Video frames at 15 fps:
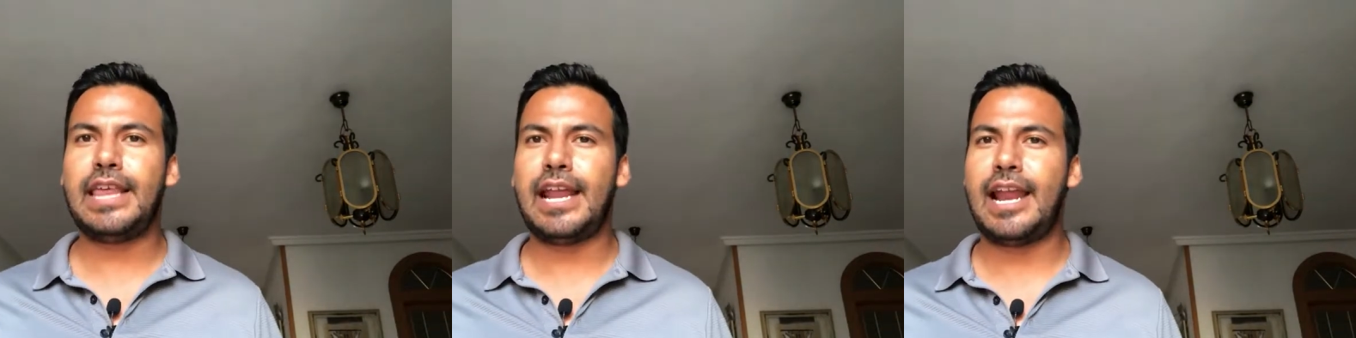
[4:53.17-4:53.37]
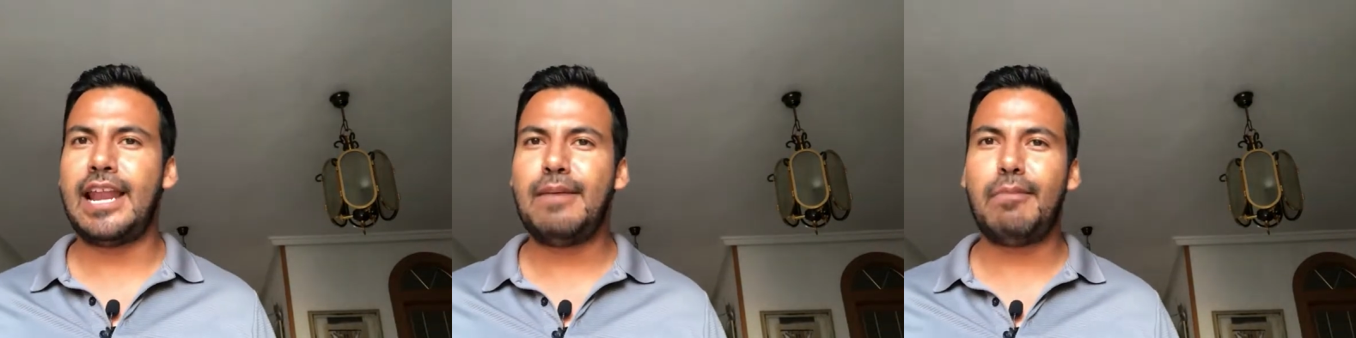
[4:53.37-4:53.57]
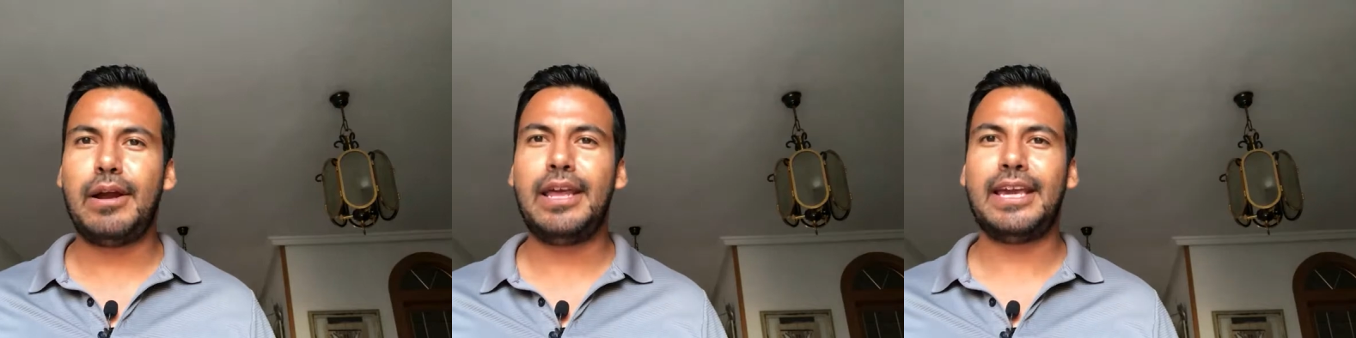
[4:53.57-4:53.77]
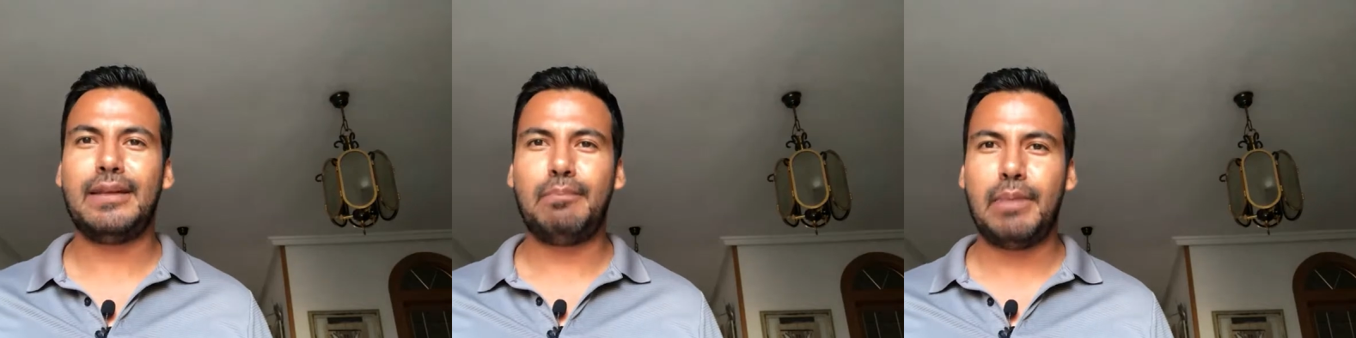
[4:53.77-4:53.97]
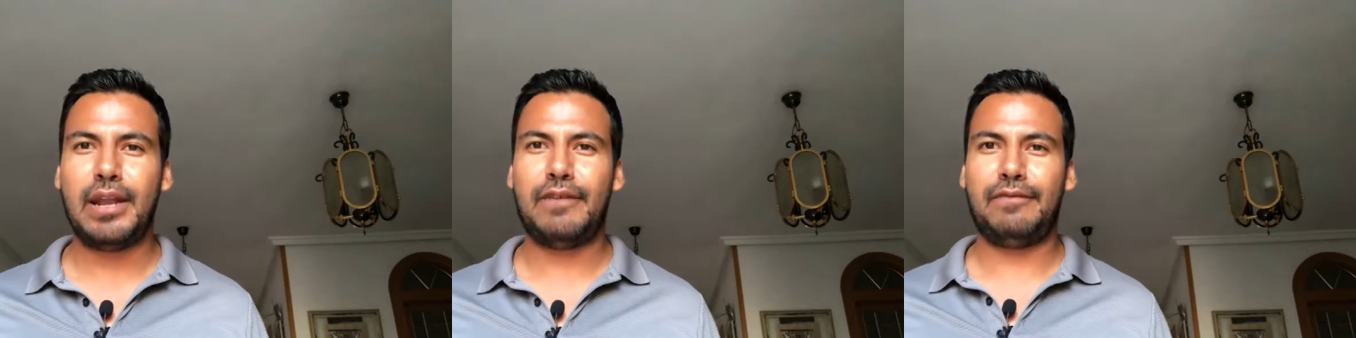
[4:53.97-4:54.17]
that anybody
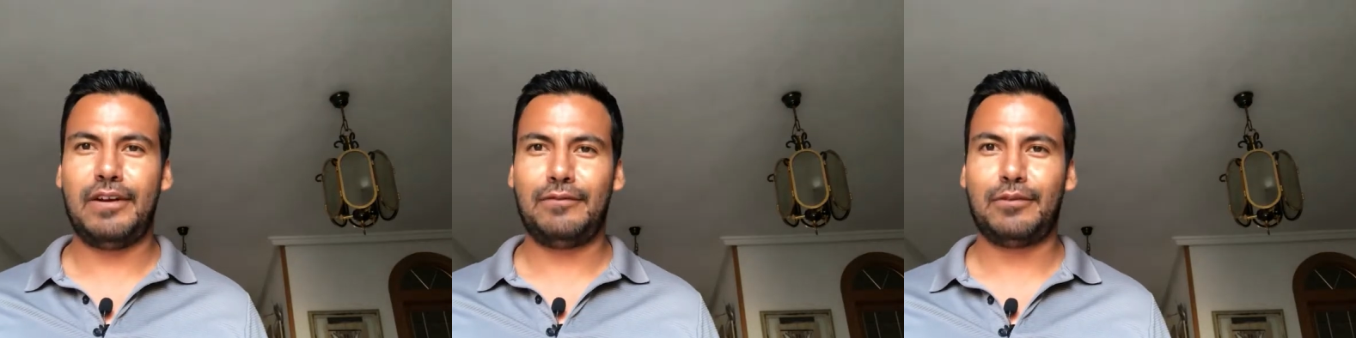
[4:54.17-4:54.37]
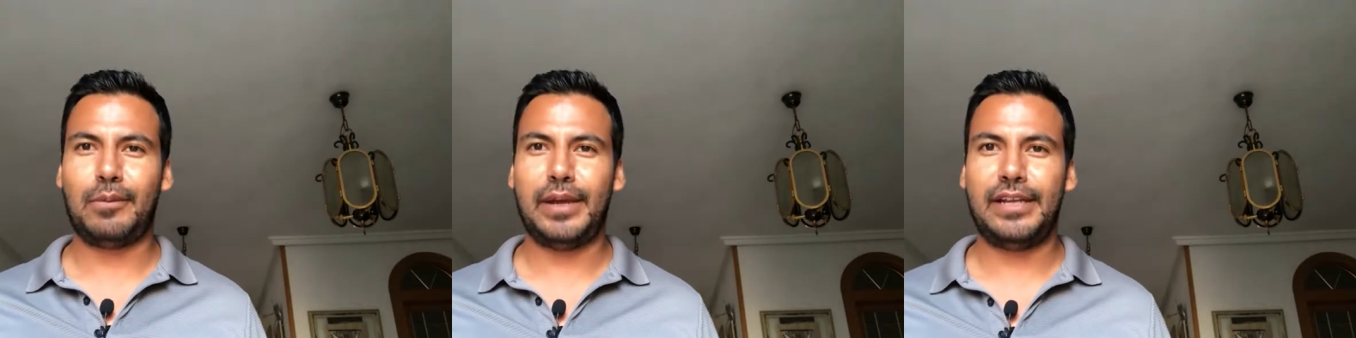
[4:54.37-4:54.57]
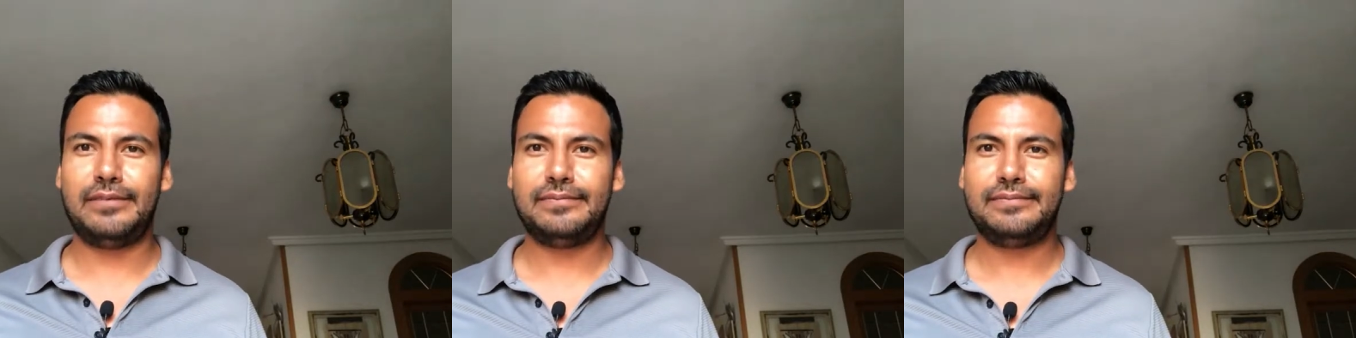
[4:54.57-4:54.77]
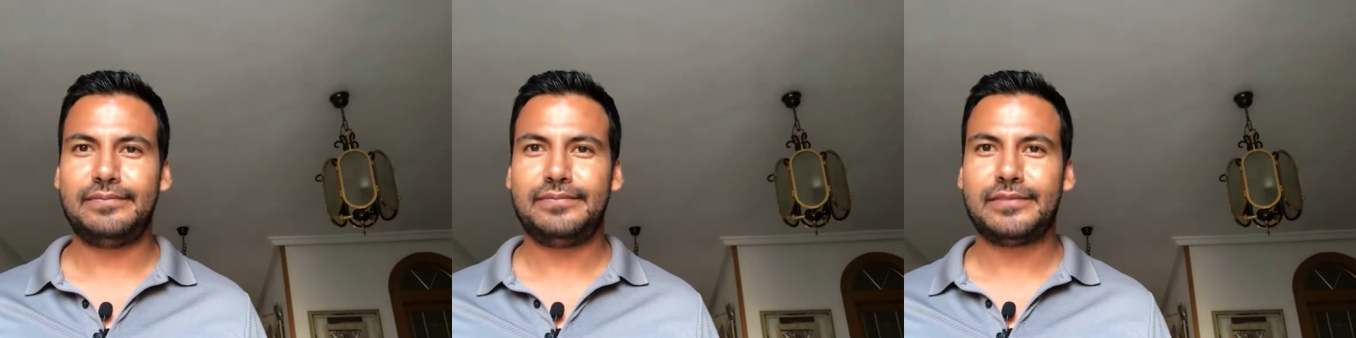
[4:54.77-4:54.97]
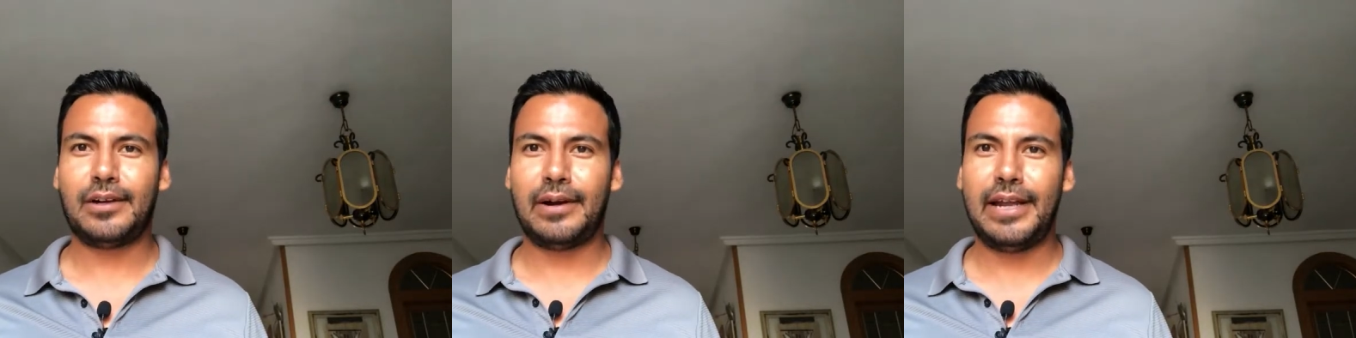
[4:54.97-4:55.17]
can benefit from it.
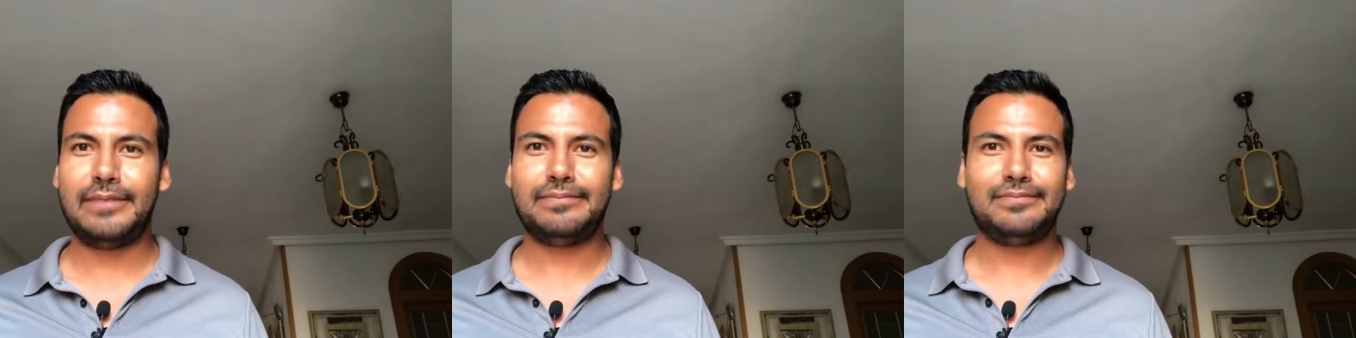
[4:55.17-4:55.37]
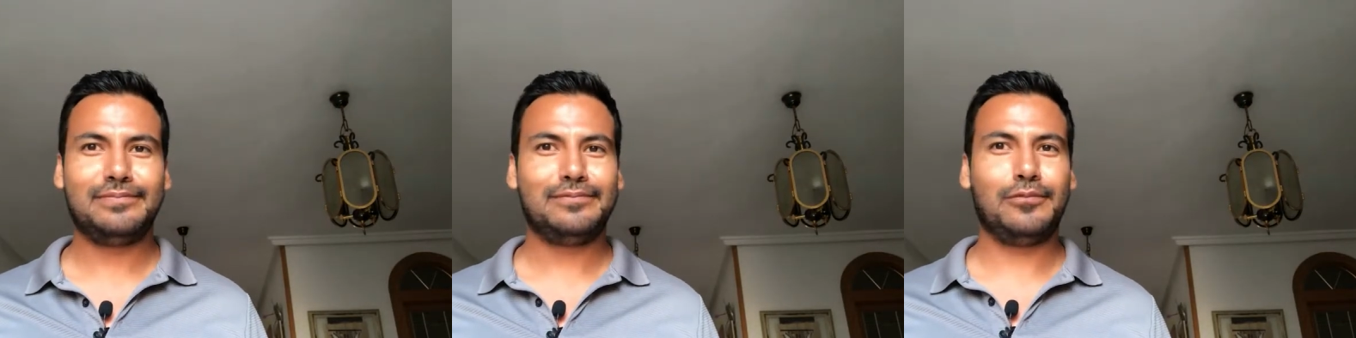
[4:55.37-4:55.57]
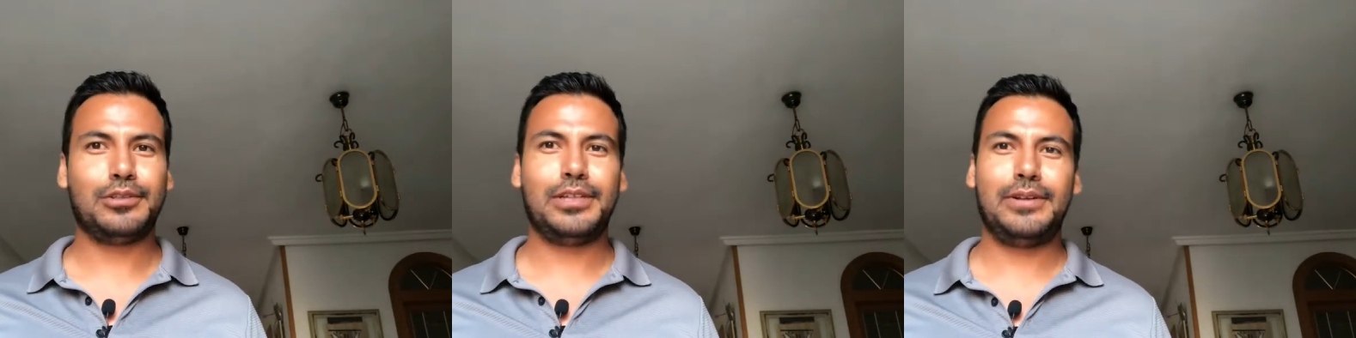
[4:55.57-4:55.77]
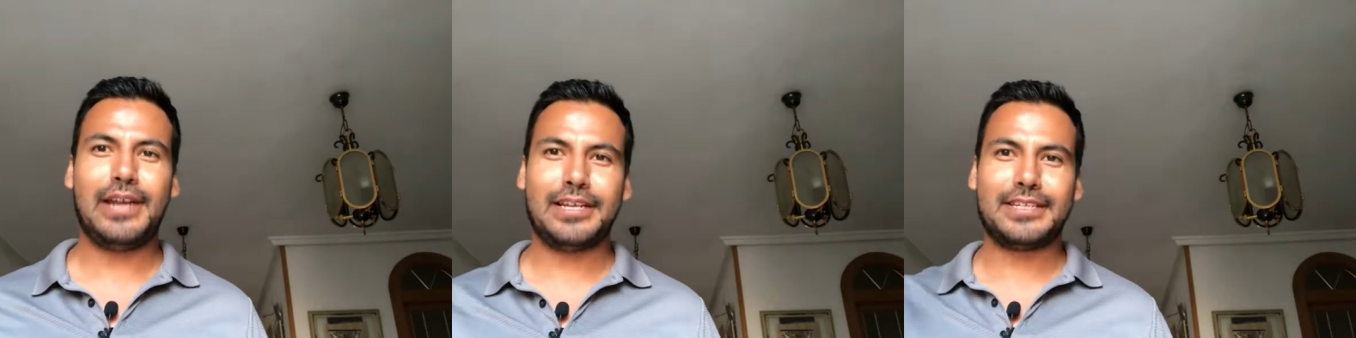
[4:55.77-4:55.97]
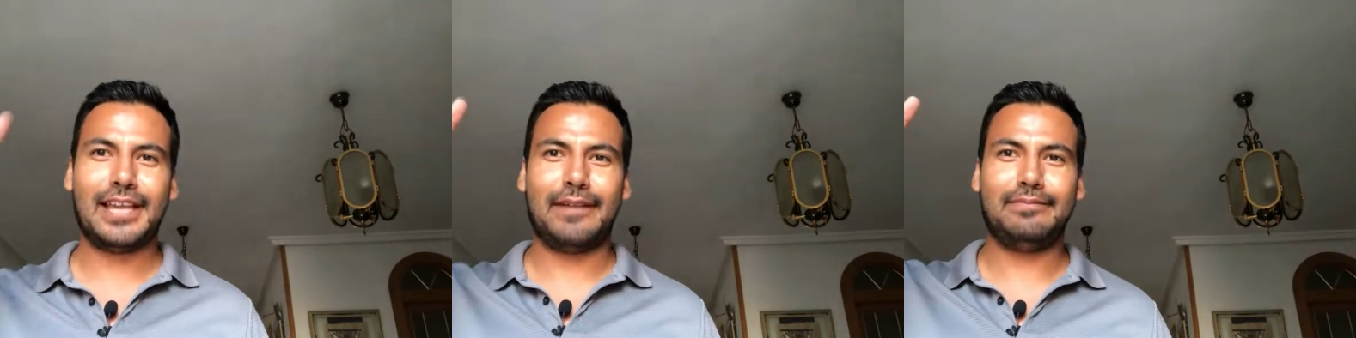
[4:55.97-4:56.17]
All right, we'll see you
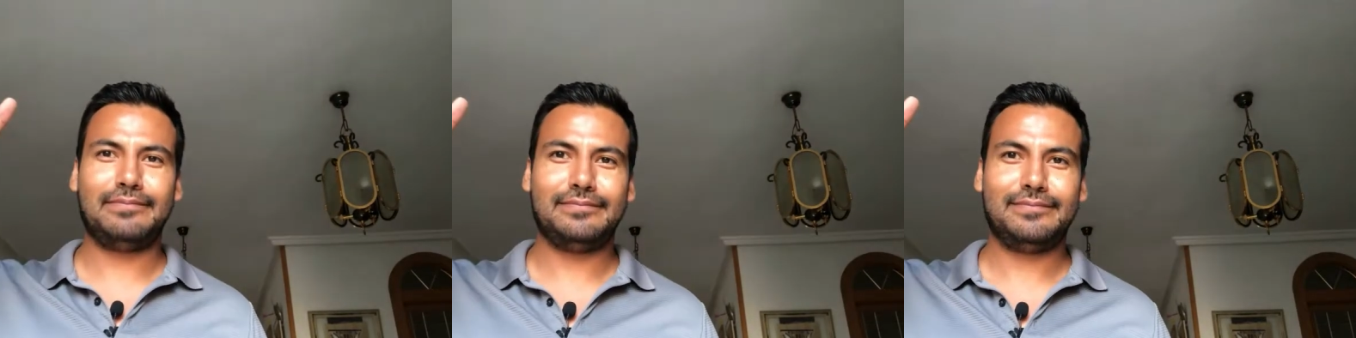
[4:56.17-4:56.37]
next time.